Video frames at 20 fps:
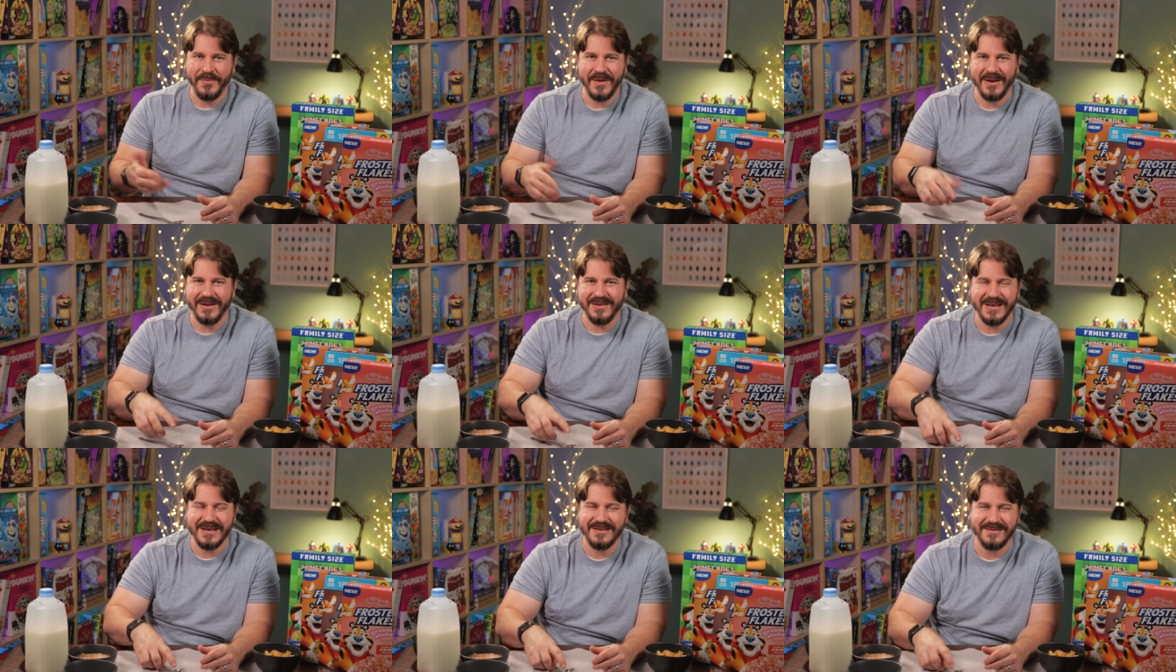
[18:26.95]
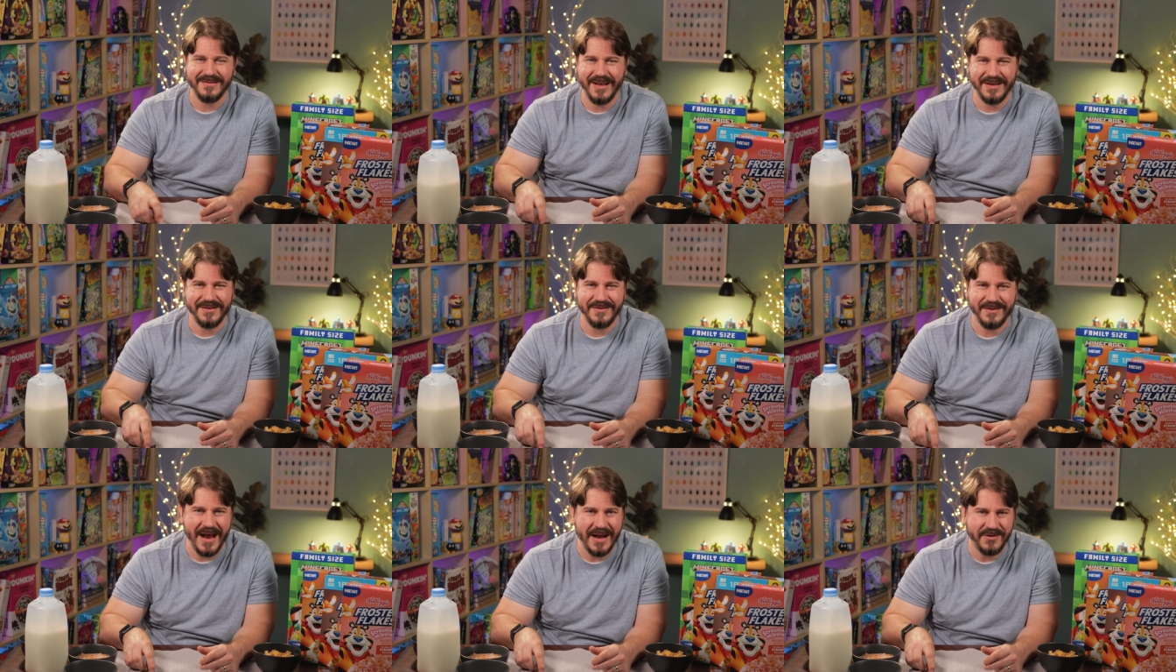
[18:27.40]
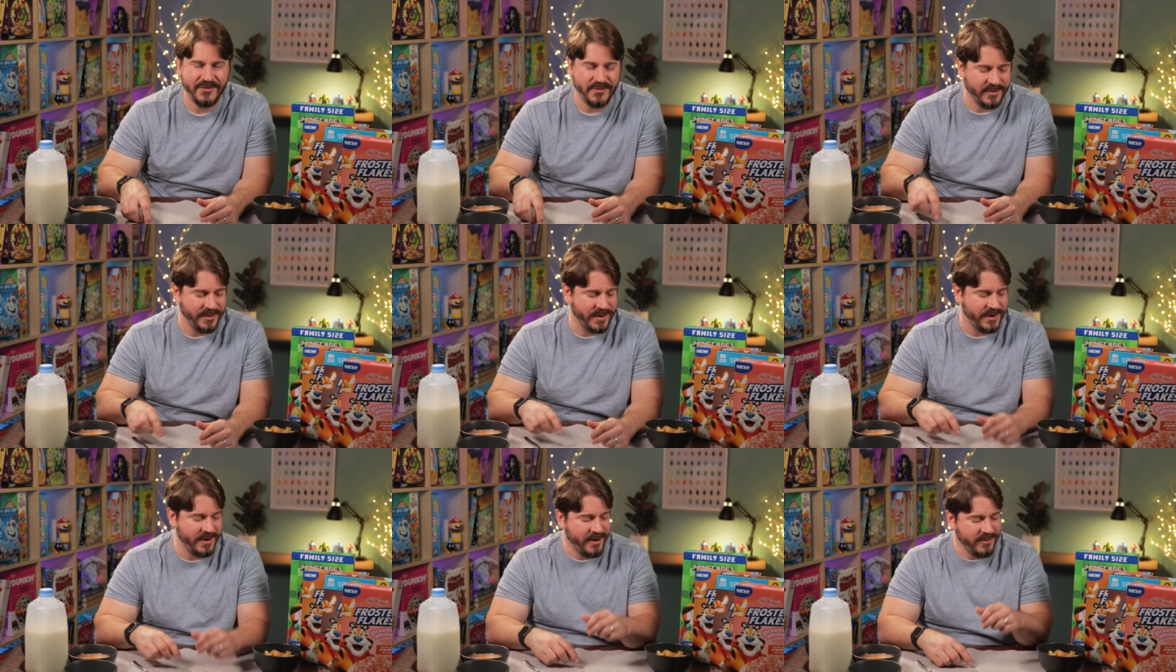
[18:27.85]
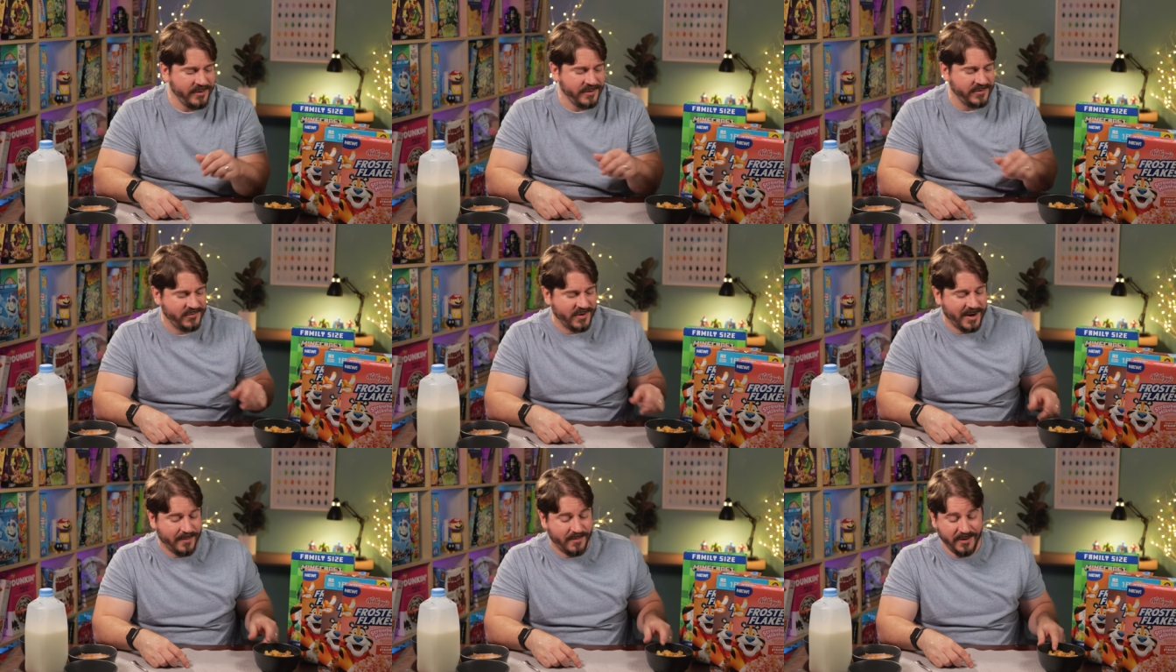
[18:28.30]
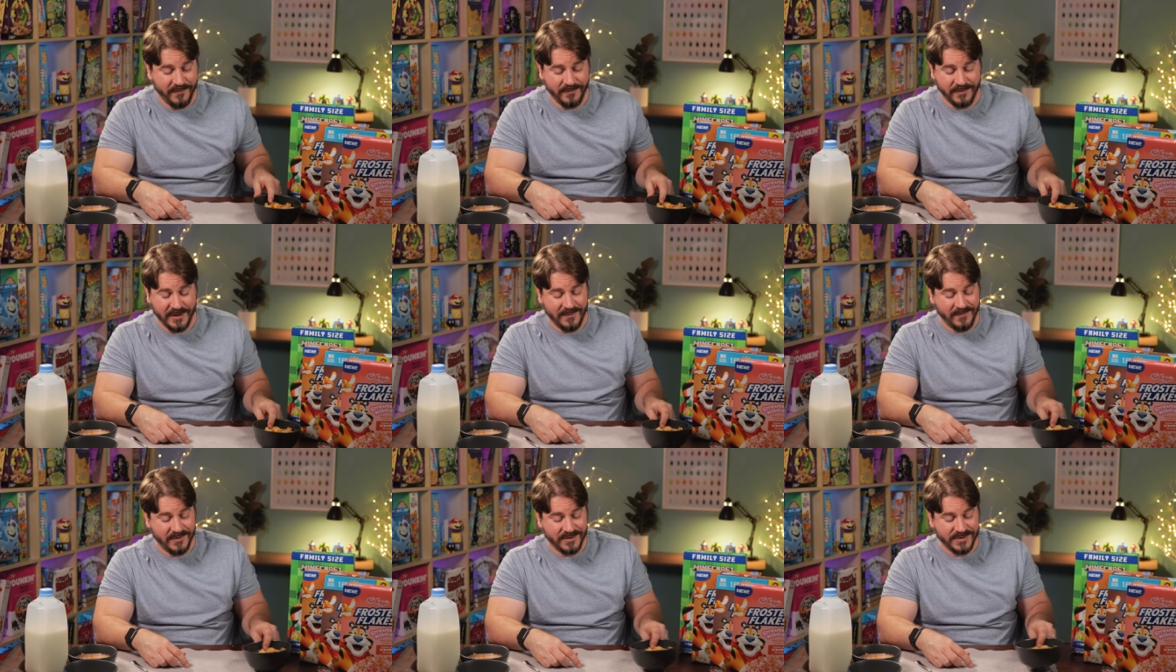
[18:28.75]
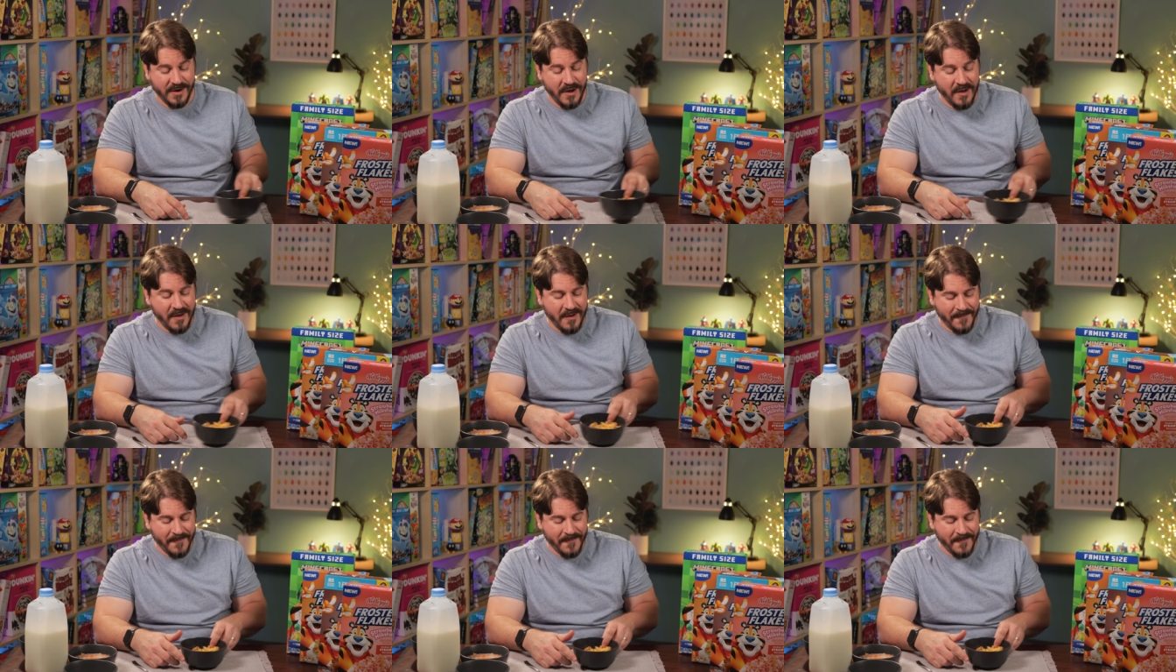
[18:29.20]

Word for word: that it tastes less natural than other strawberry flavors.